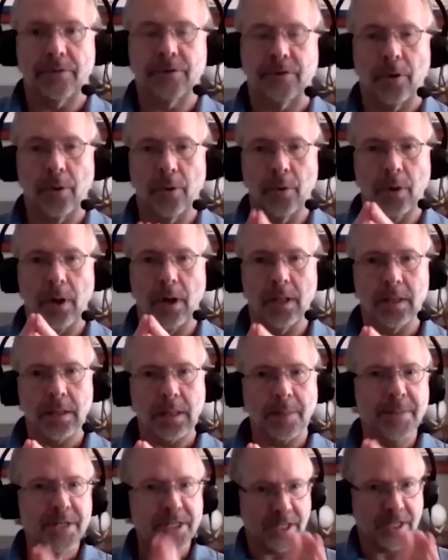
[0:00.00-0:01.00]
so uh,
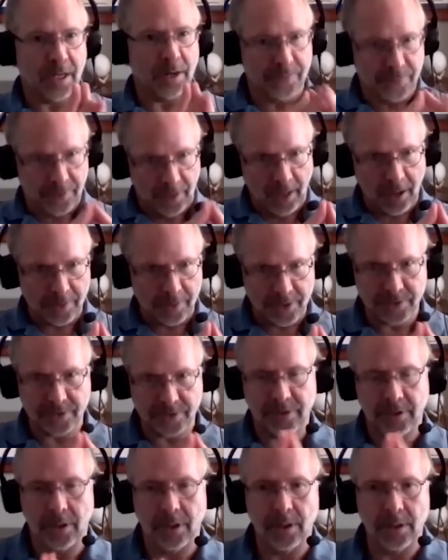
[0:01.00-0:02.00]
let me see how, how
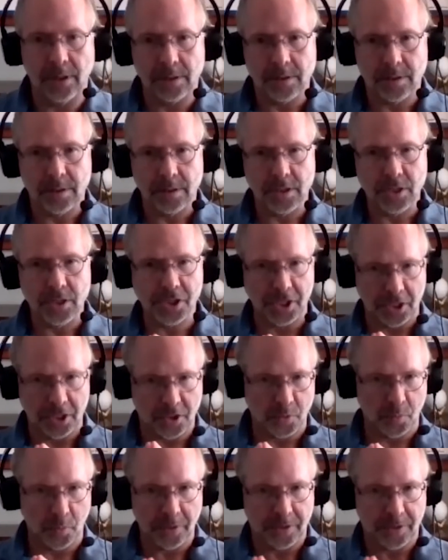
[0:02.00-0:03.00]
this uh,
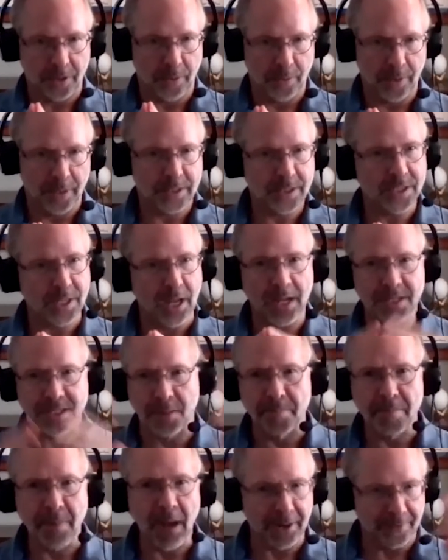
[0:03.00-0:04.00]
sits with you it's, as
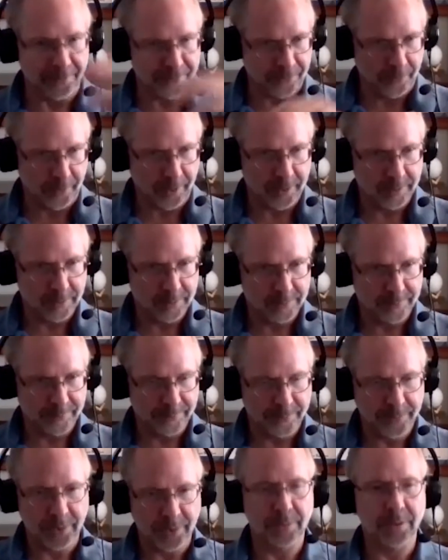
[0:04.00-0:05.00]
a metaphor.
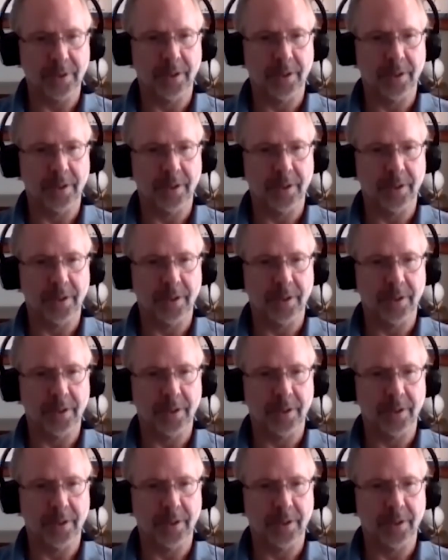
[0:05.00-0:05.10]
Sure.